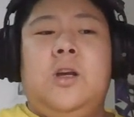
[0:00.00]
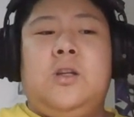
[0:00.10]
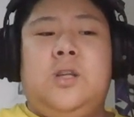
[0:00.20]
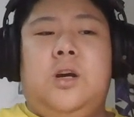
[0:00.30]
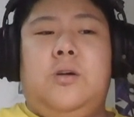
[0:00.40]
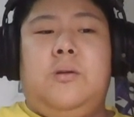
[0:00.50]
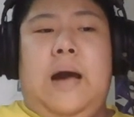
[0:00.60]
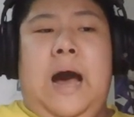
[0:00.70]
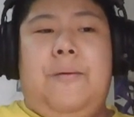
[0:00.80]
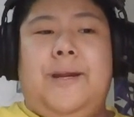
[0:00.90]
So
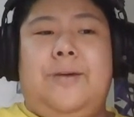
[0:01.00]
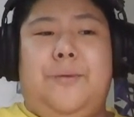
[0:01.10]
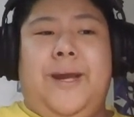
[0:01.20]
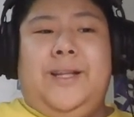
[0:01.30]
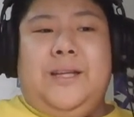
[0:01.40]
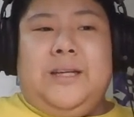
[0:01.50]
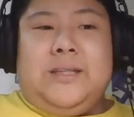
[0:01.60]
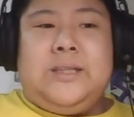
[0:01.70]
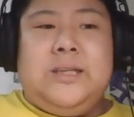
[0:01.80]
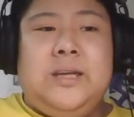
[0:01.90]
how would I rank
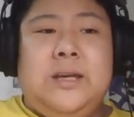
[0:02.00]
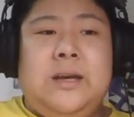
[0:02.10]
these?